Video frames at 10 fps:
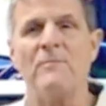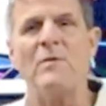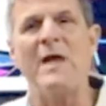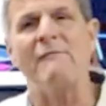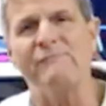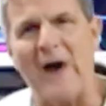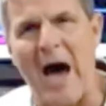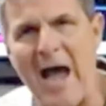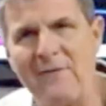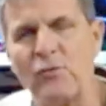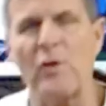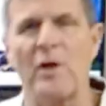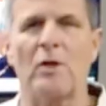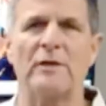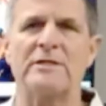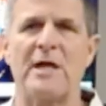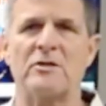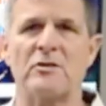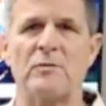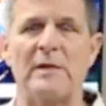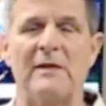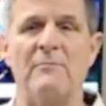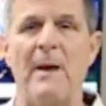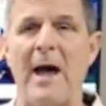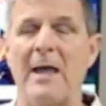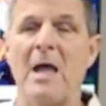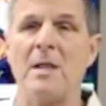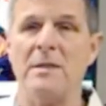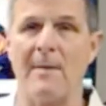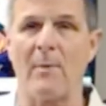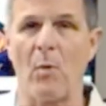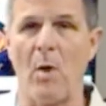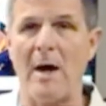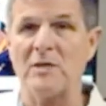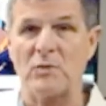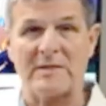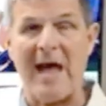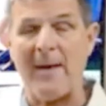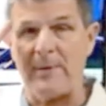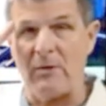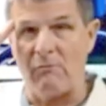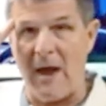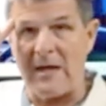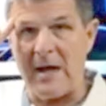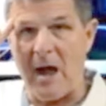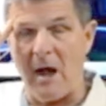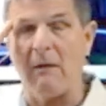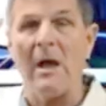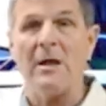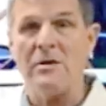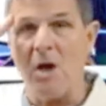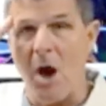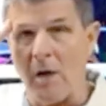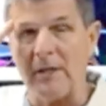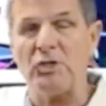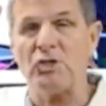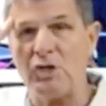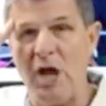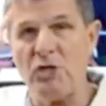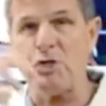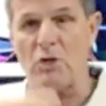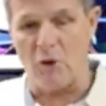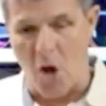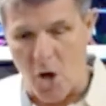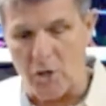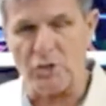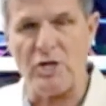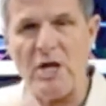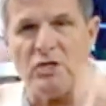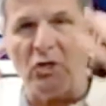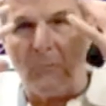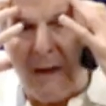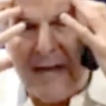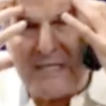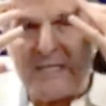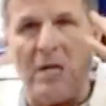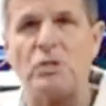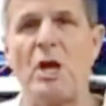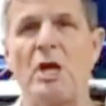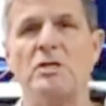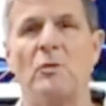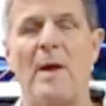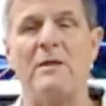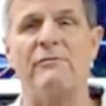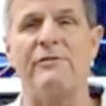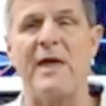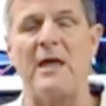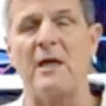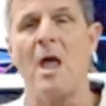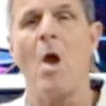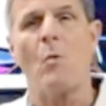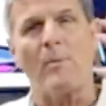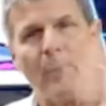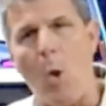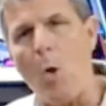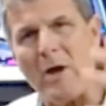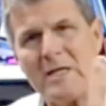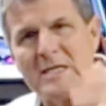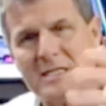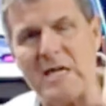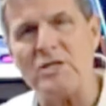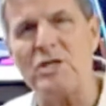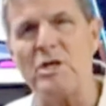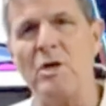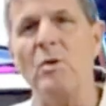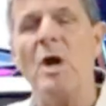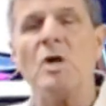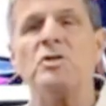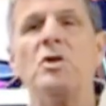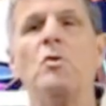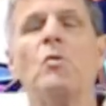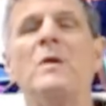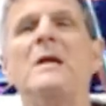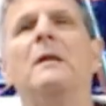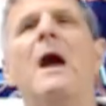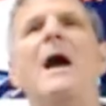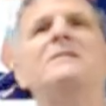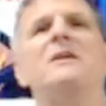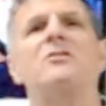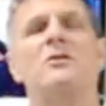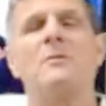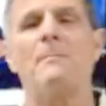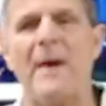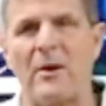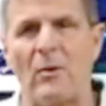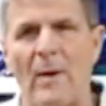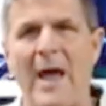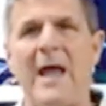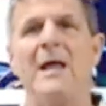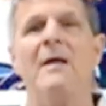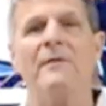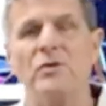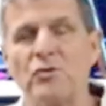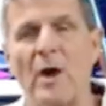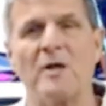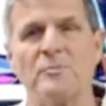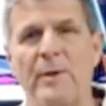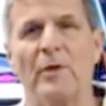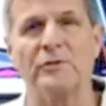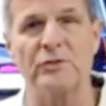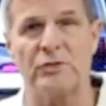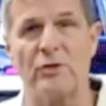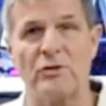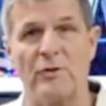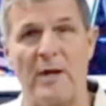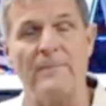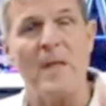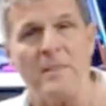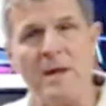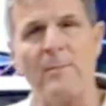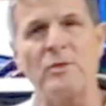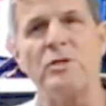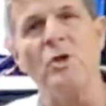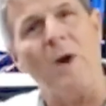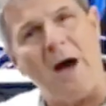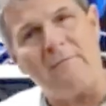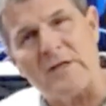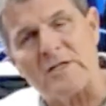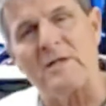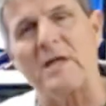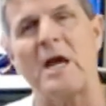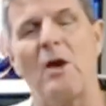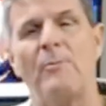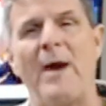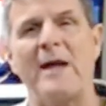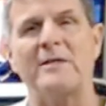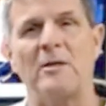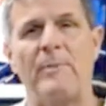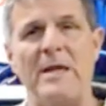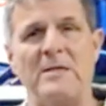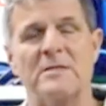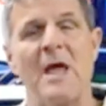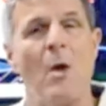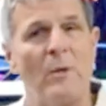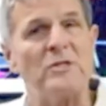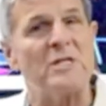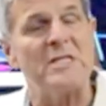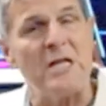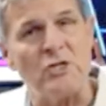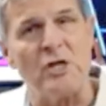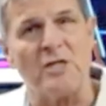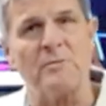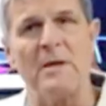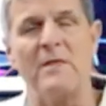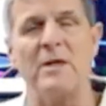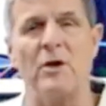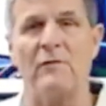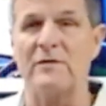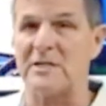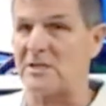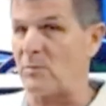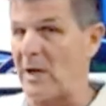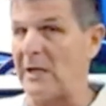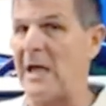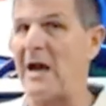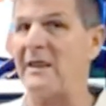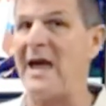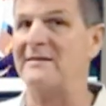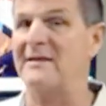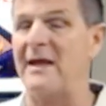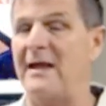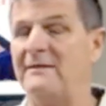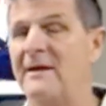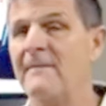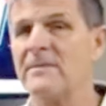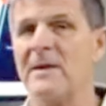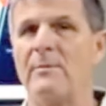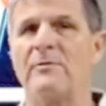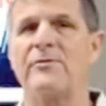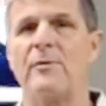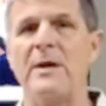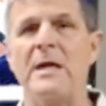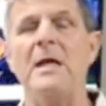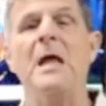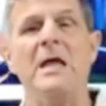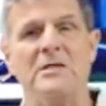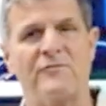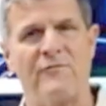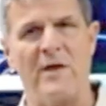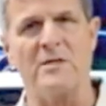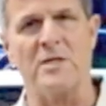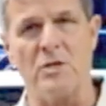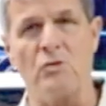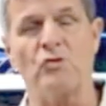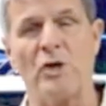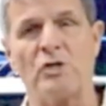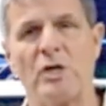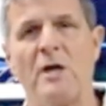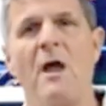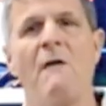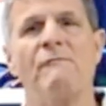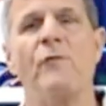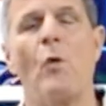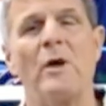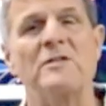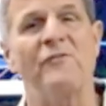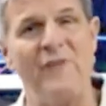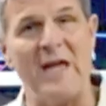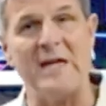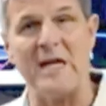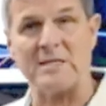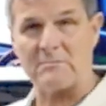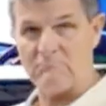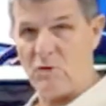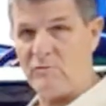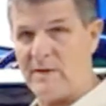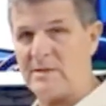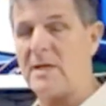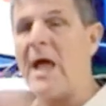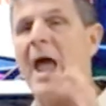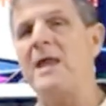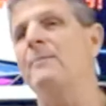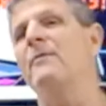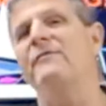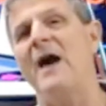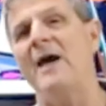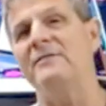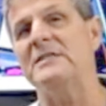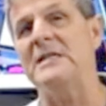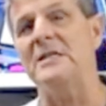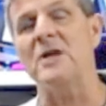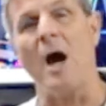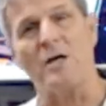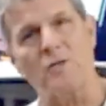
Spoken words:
We have 5 critical essentials we live by. Number 1 is what's happening right now. Knowledge, changing your heart, changing your mindset, changing the way you think. We're pouring this into you so you realize that there's a better way than drugs, pills, and surgery. Number 2, obviously the chiropractic piece, which is the adjustment and the nervous system. We get a lot of that tonight. Number 3 is a nutrition. 4 is fitness, movement. And number 5 is detox.